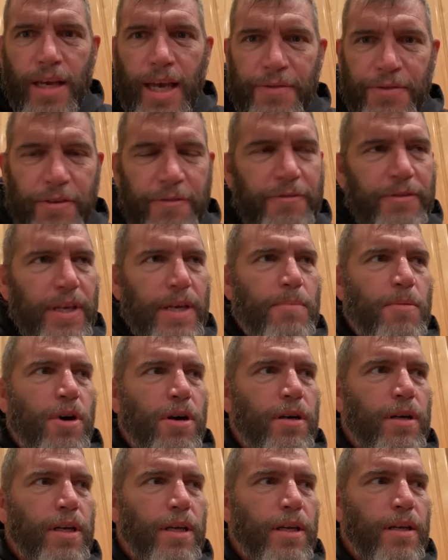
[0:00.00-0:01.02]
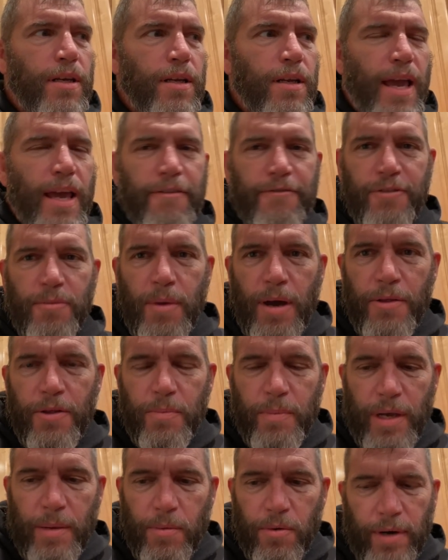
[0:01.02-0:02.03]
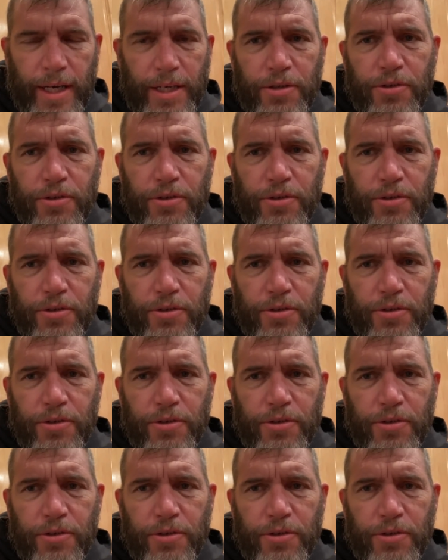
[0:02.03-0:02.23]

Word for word: at the flea market and from other people, right?